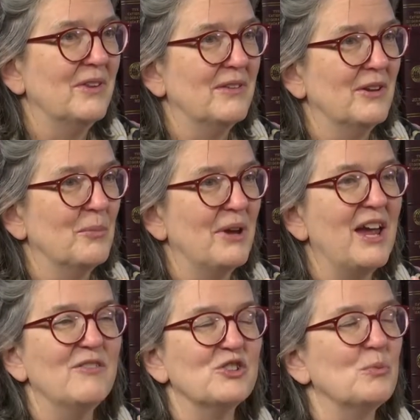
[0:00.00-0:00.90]
their
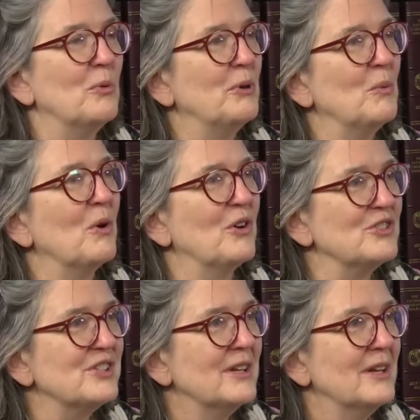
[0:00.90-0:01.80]
behaviors will be
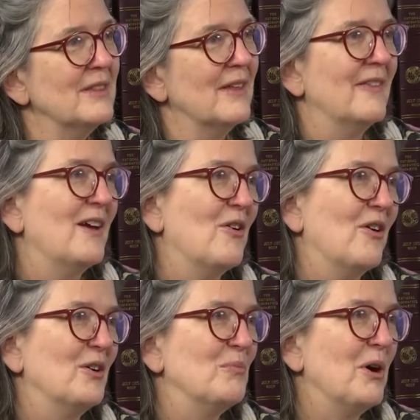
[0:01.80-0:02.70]
worse than they
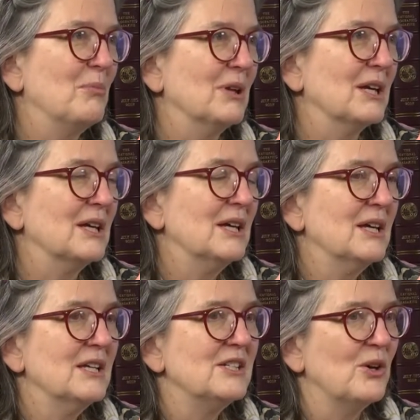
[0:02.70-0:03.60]
are in public.
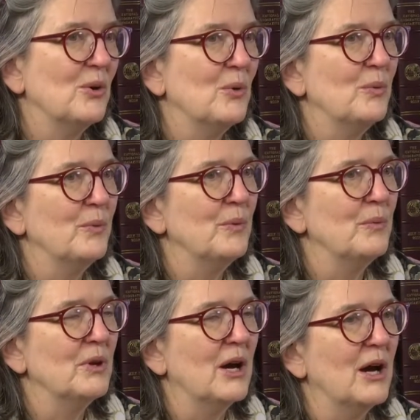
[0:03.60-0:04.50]

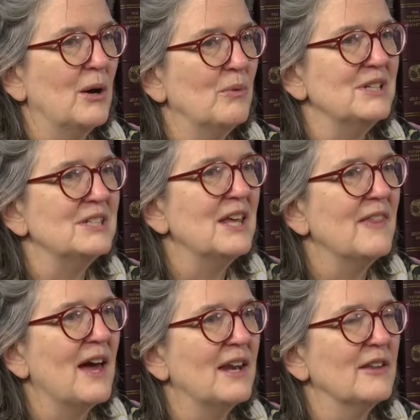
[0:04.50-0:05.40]
So we see
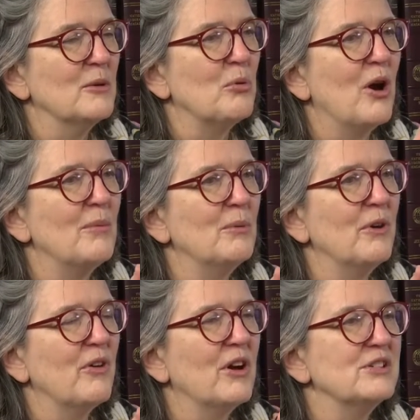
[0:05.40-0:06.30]
that, and the problem
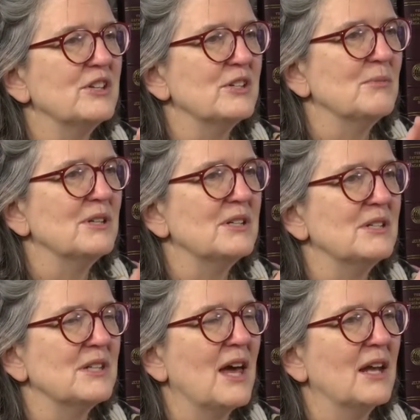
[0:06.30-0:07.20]
with autism
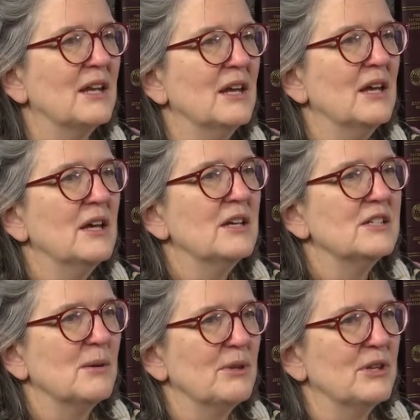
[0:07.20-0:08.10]
is that
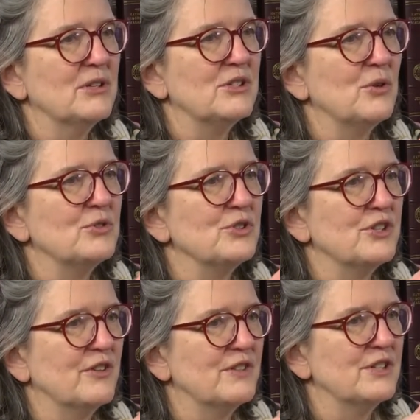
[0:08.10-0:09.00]
some of the social
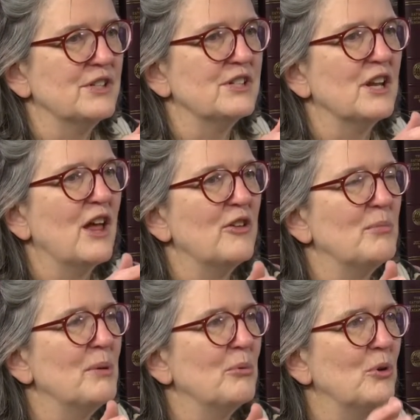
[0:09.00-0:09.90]
services and other
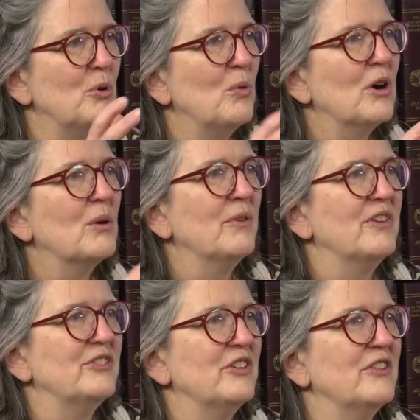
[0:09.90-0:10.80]
people who work with
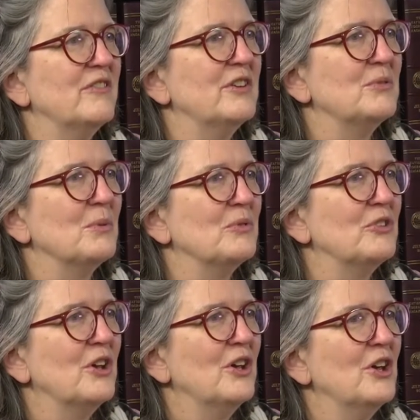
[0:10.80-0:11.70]
these individuals
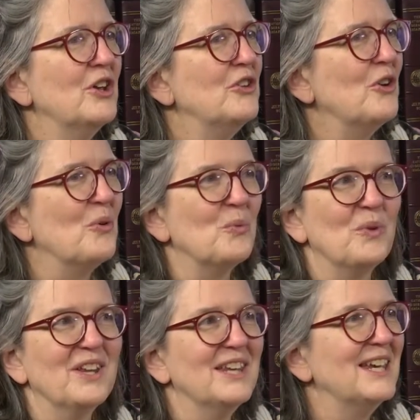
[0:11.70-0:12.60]
don't
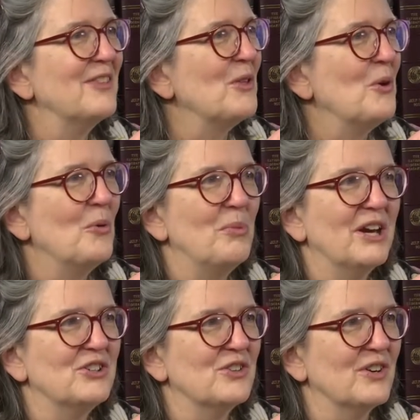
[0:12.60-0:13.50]
really get the whole
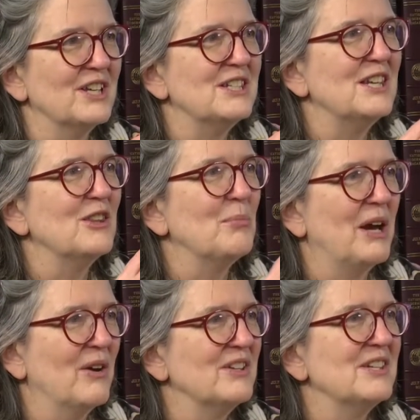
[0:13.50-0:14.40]
picture and see the
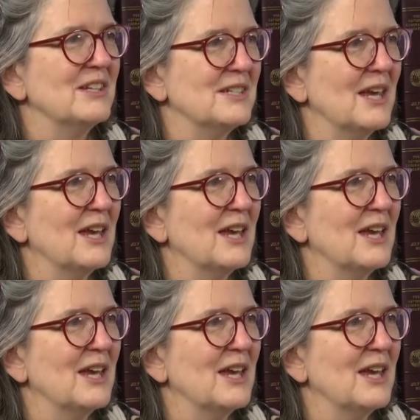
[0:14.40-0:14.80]
parents as the